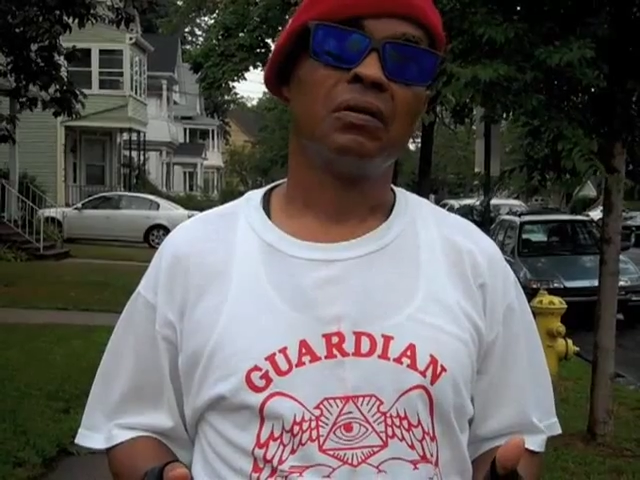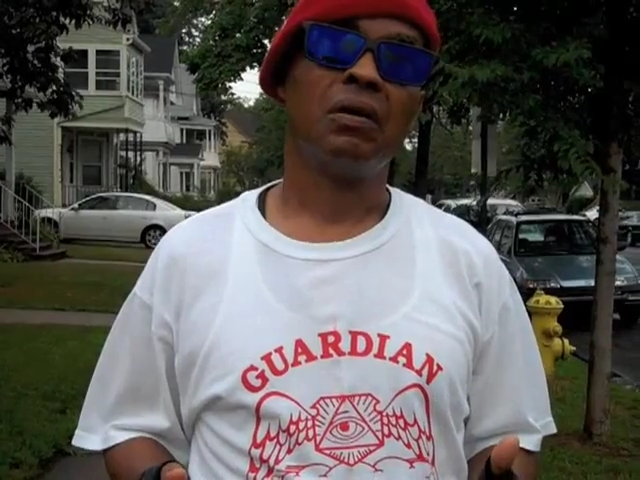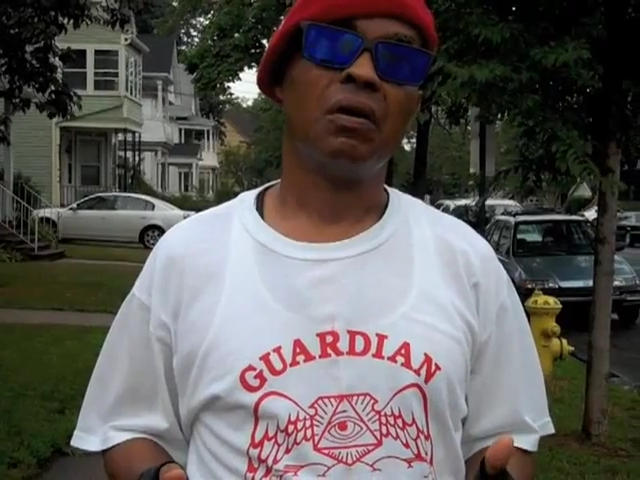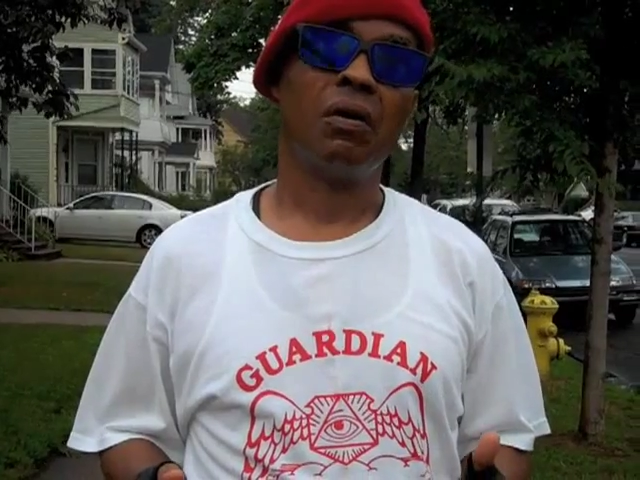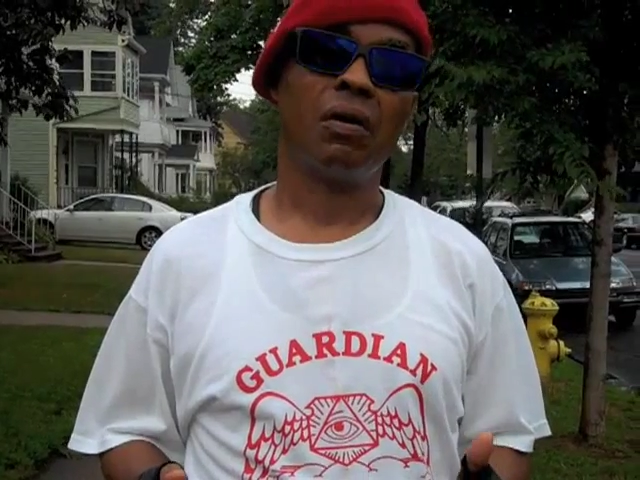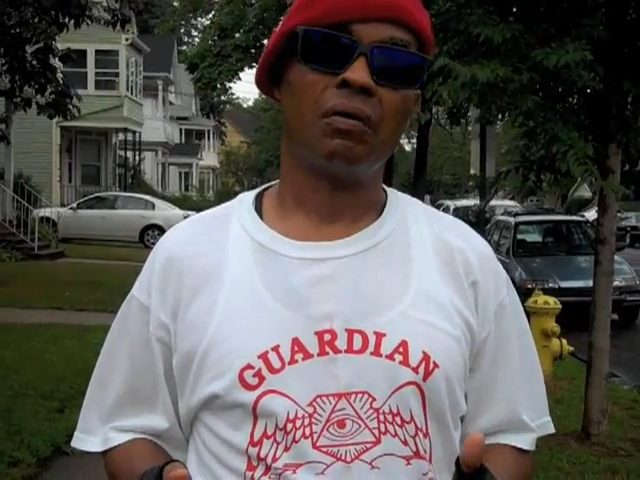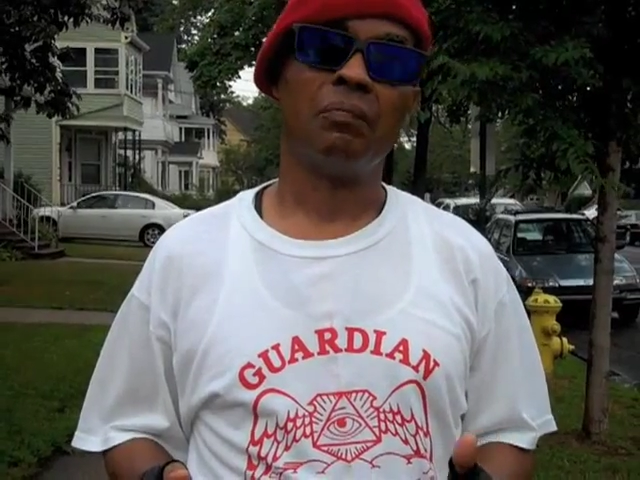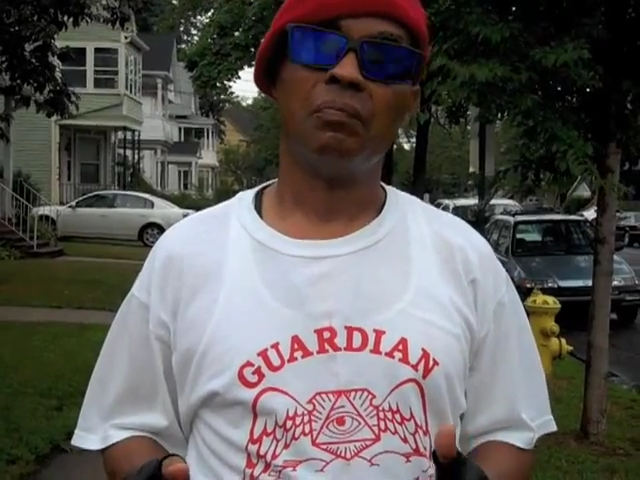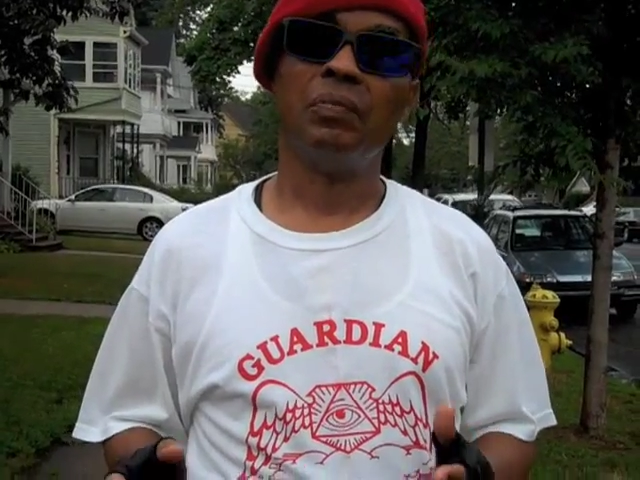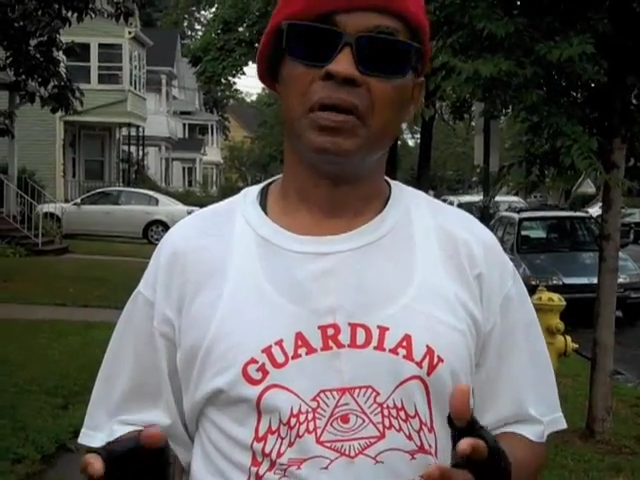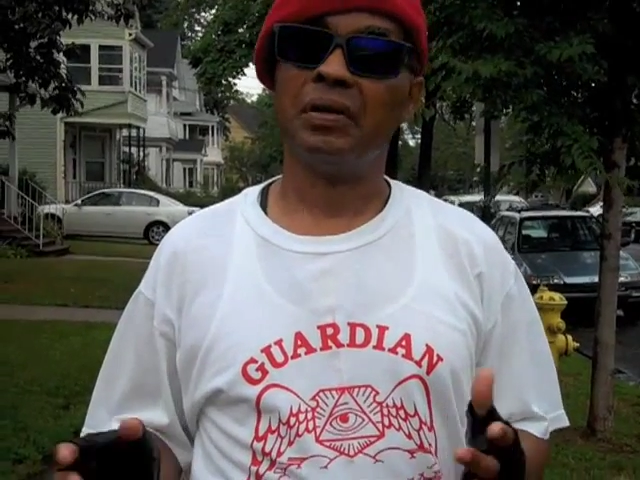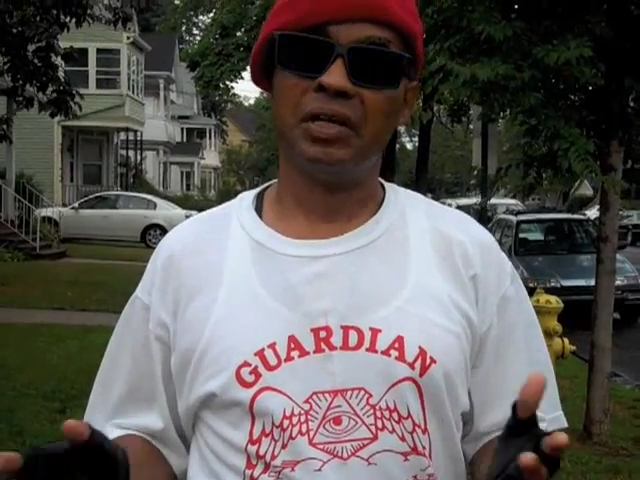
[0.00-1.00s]
or
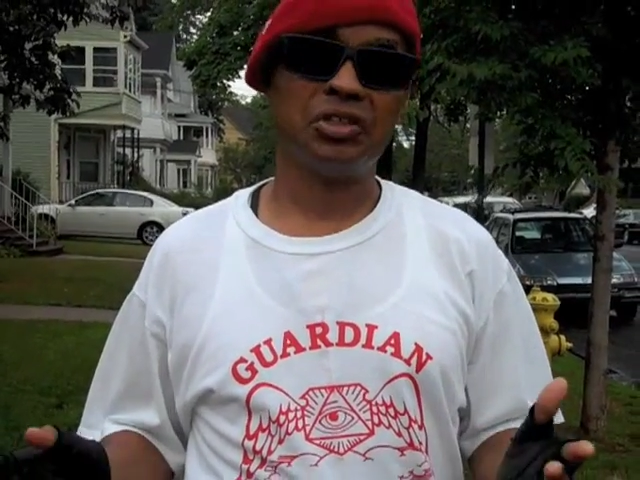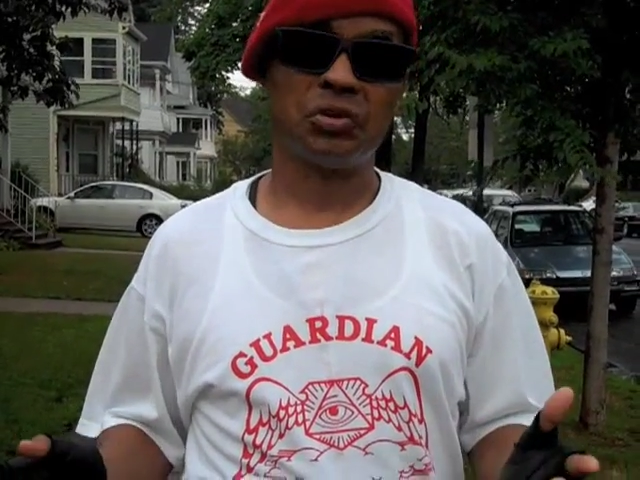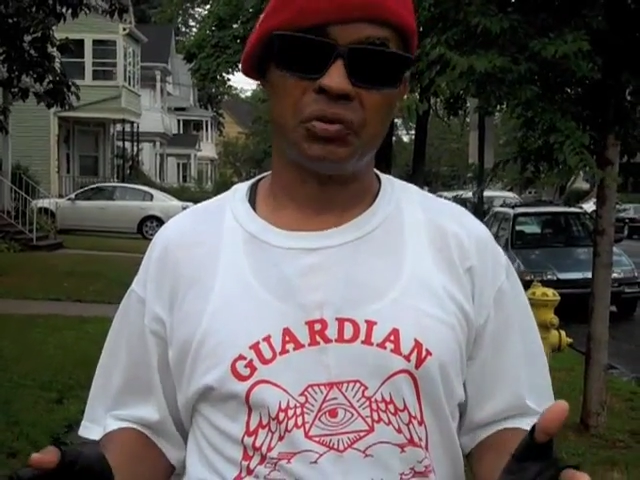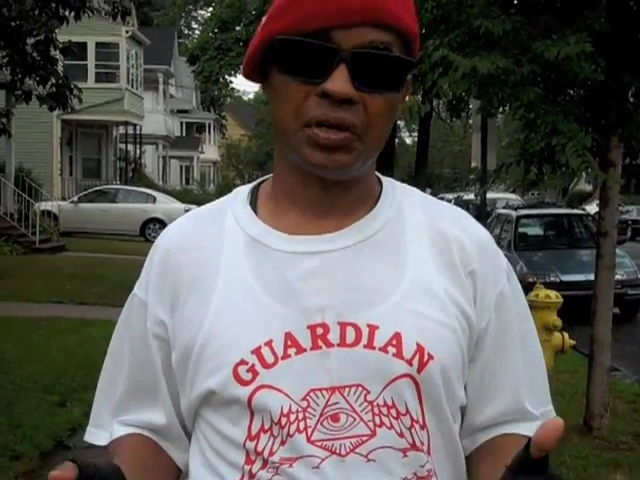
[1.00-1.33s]
injure